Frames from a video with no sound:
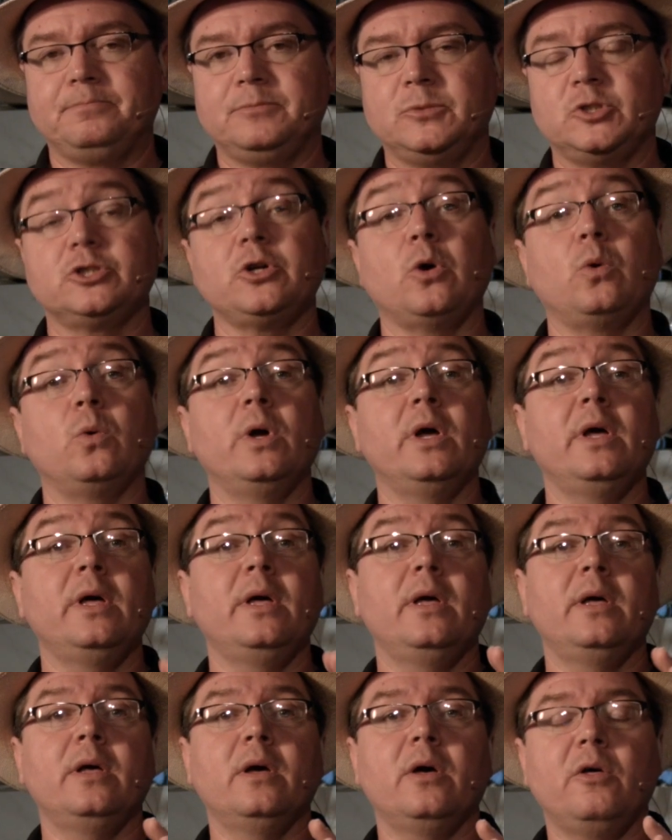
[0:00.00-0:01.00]
So
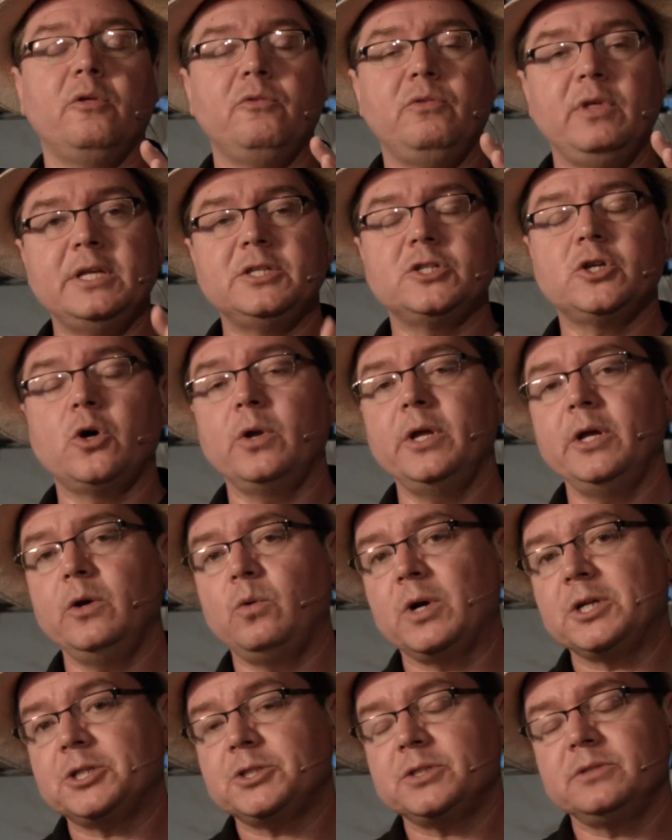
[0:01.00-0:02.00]
these coding
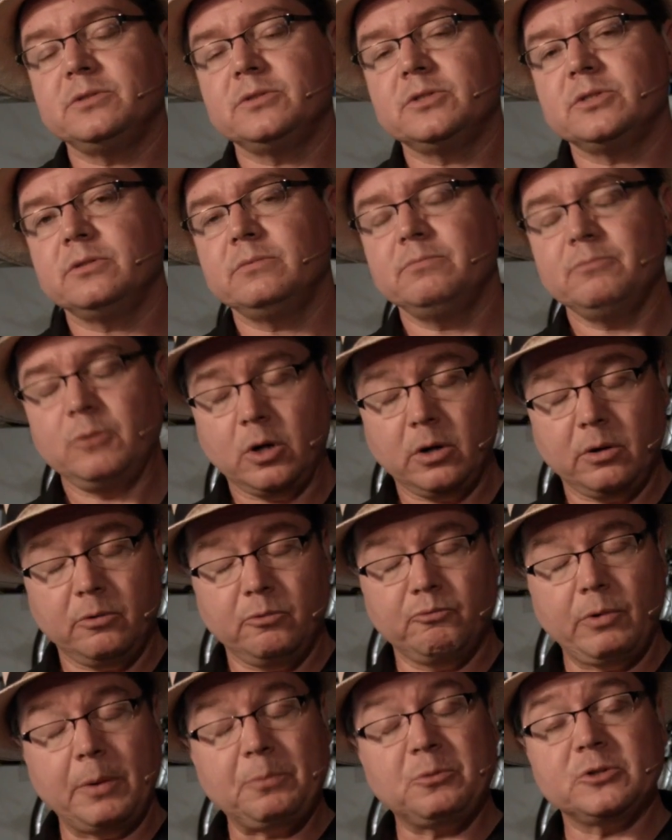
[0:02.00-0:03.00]
questions
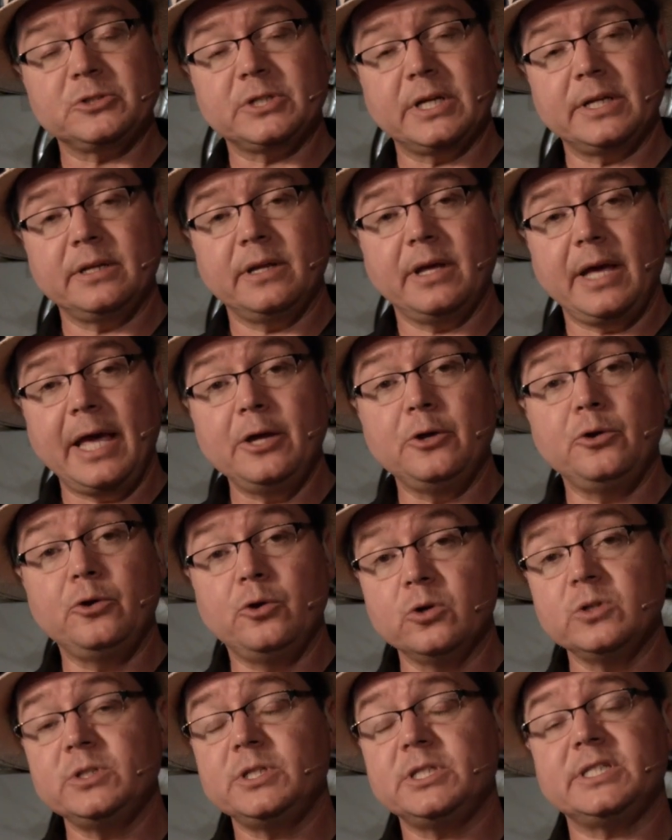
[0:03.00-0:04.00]
represent a
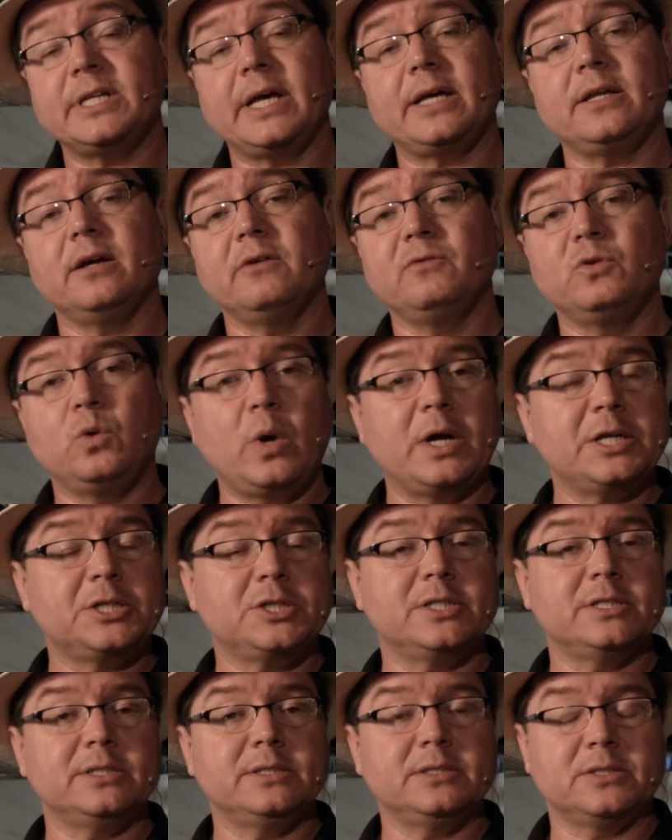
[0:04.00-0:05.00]
good set of
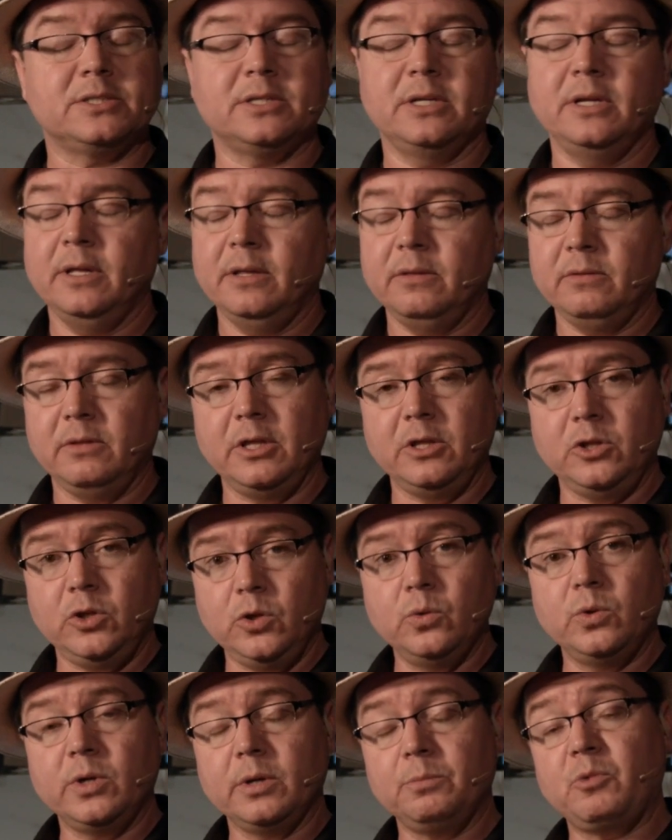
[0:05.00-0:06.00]
questions that
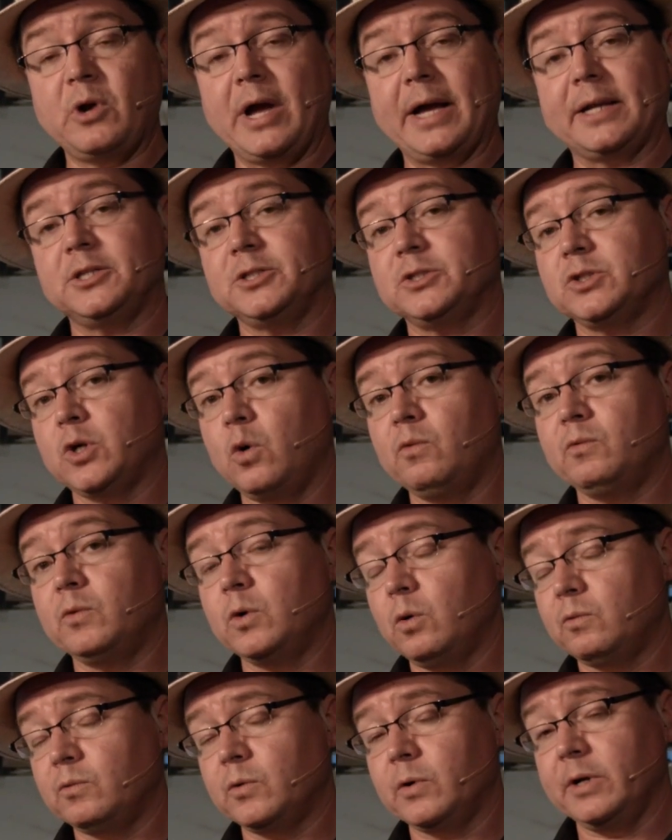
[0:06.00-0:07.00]
you can practice over
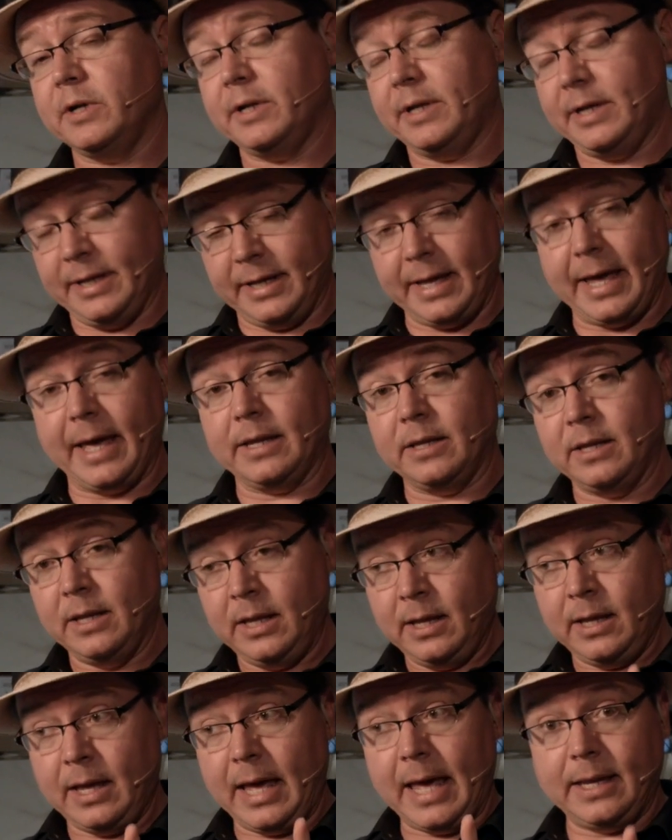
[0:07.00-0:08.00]
and over again,
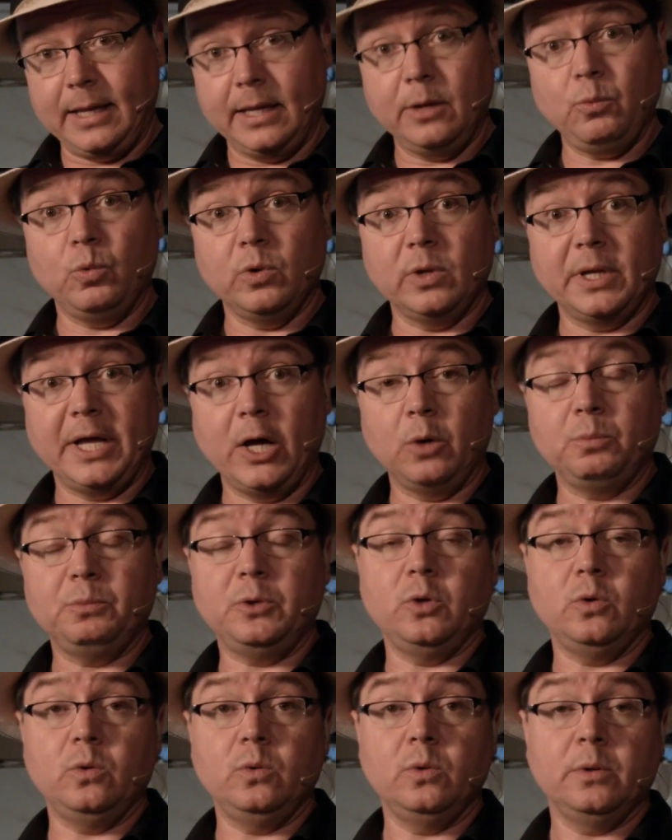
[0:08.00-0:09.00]
and it will help
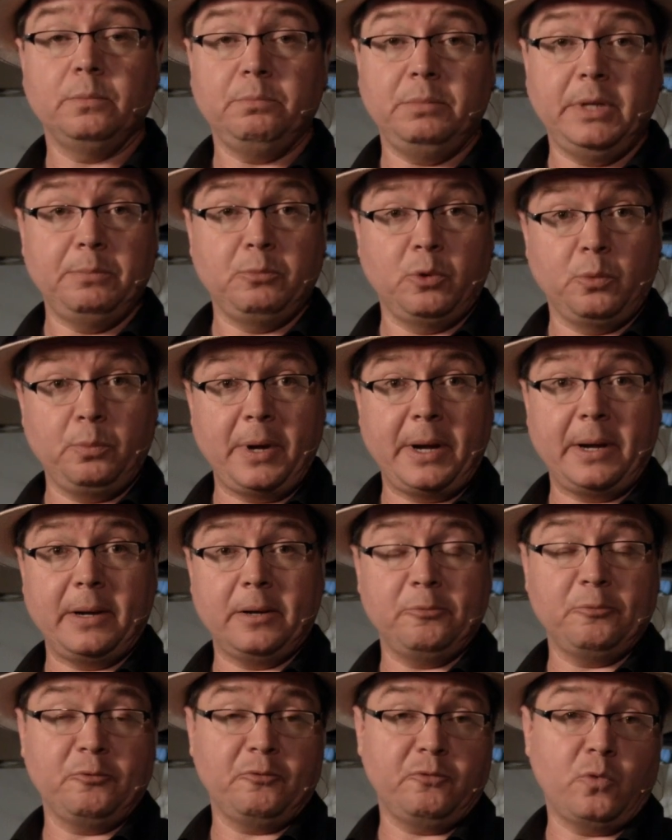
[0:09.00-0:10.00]
you be
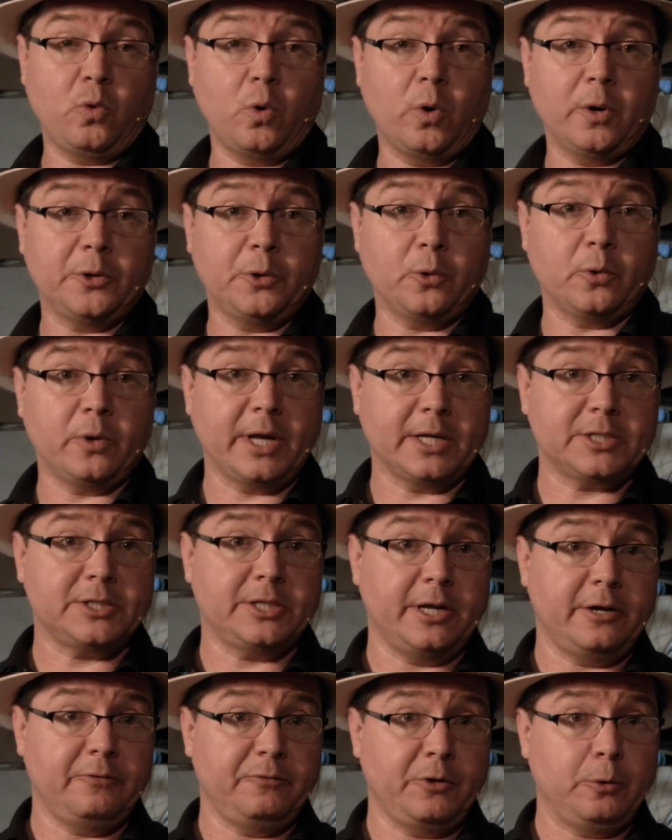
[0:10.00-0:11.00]
prepared for your next
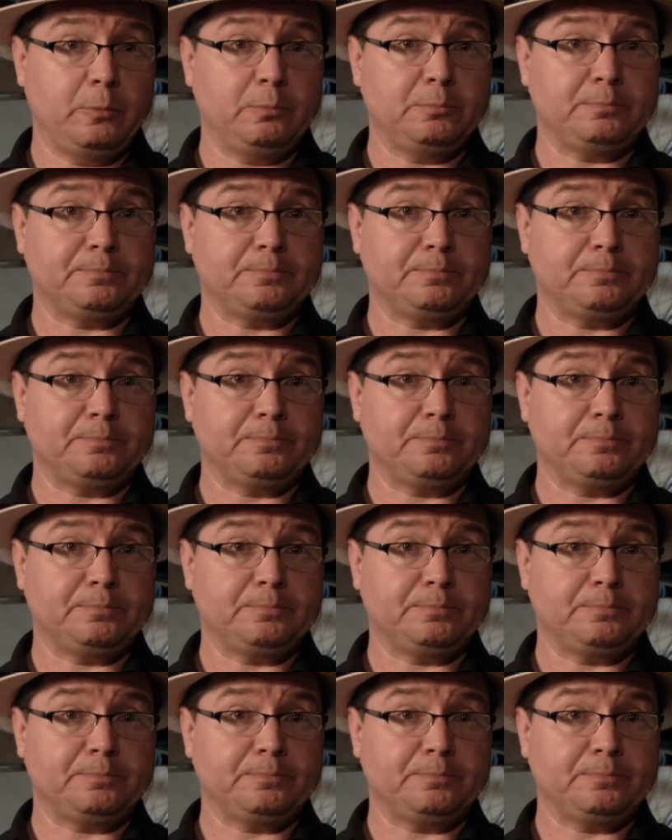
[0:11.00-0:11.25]
interview.